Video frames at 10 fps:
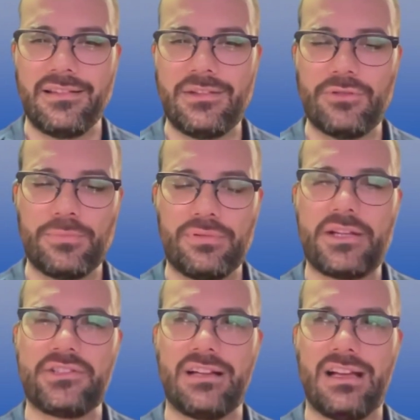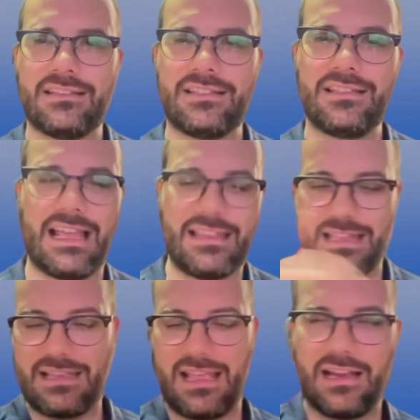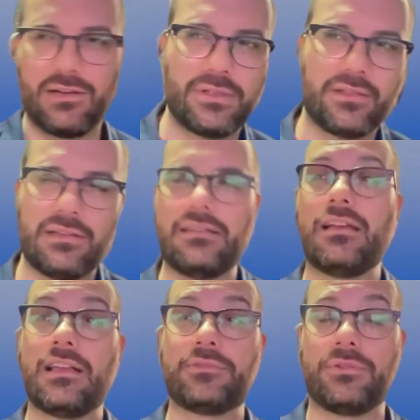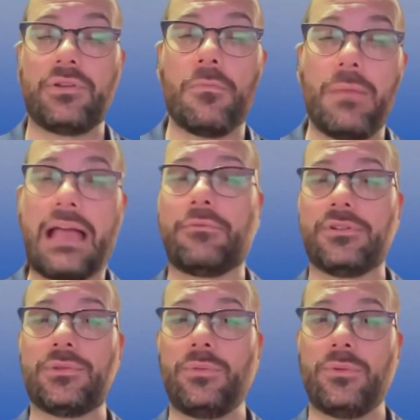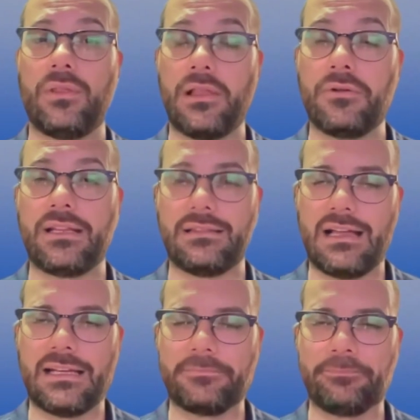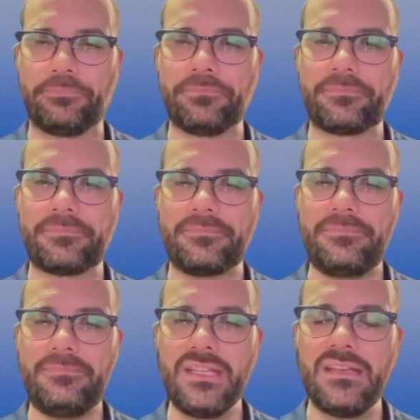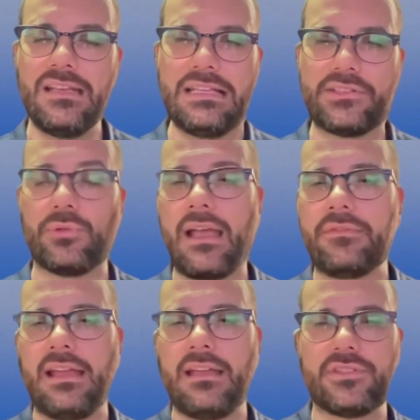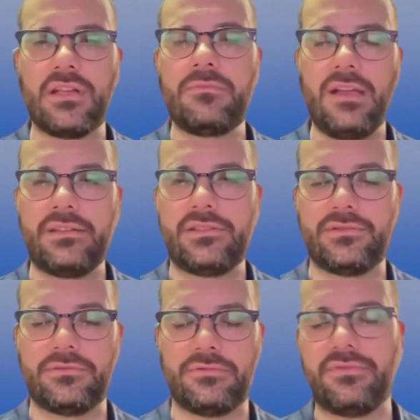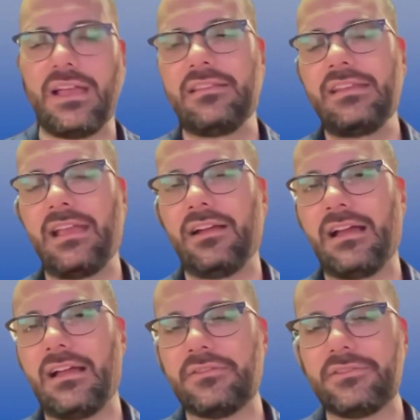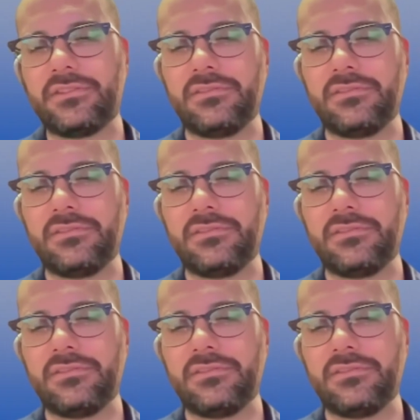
you would pressurize it and then the air would and dust would go backwards through the loading line. So we have to have some way to vent the air out